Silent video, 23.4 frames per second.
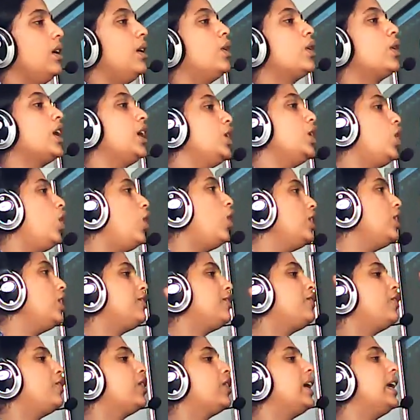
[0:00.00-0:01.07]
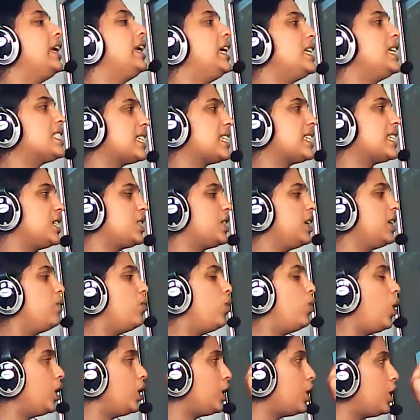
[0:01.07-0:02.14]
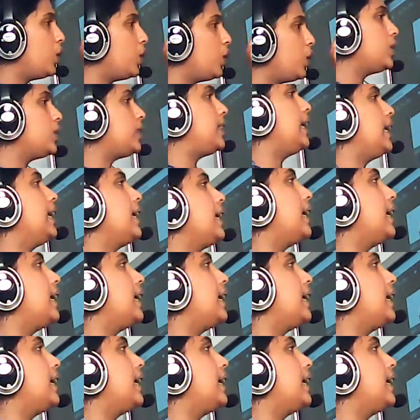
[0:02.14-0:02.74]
Okay, no need for any discussion. What you think